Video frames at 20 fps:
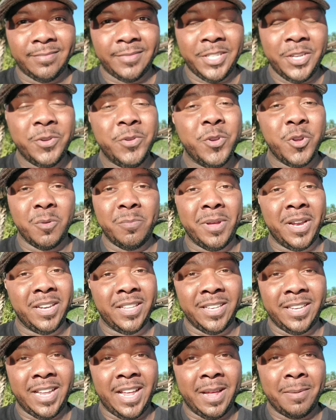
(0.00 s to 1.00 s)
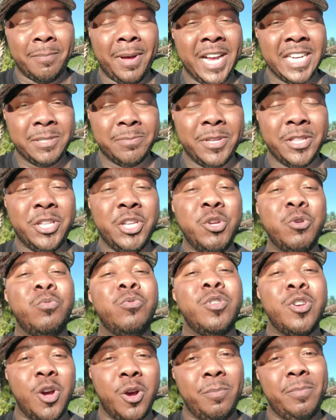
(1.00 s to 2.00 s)
you know better than that. Mike Smith, you
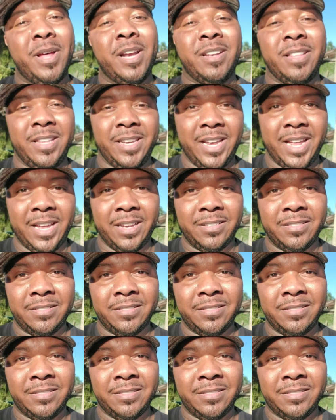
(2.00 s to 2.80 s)
know better than that.